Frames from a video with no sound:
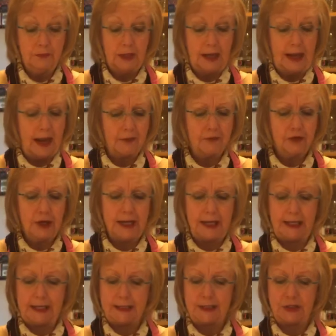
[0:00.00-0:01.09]
Every
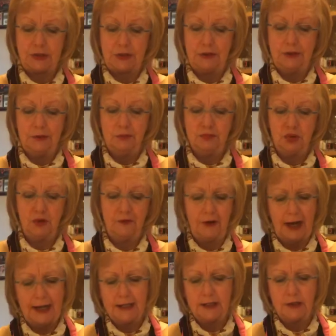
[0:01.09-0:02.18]
Easter,
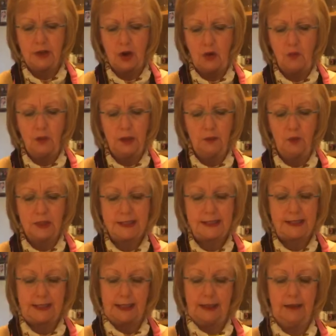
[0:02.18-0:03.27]
provided no one was
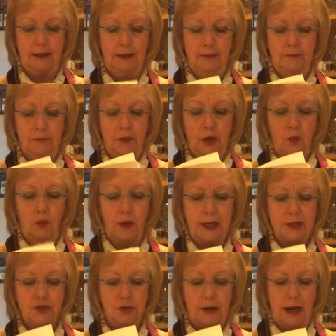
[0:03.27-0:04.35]
sick, we
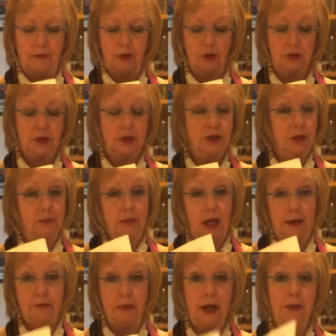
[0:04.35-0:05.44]
traveled to my
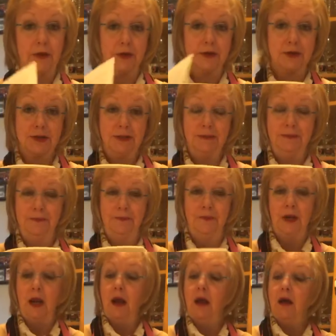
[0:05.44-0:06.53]
mother's.
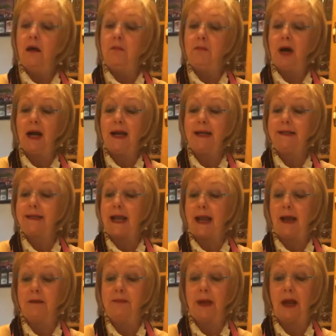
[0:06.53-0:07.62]
My
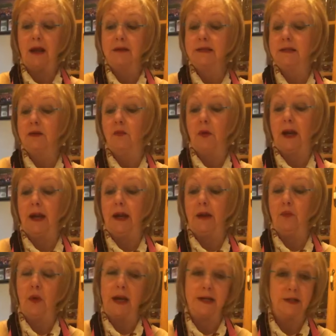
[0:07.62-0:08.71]
dad passed away
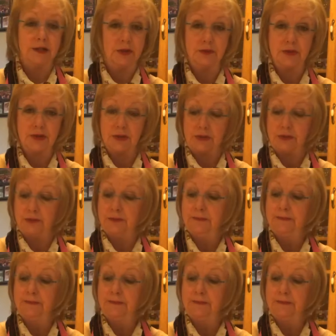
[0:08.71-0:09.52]
way too soon.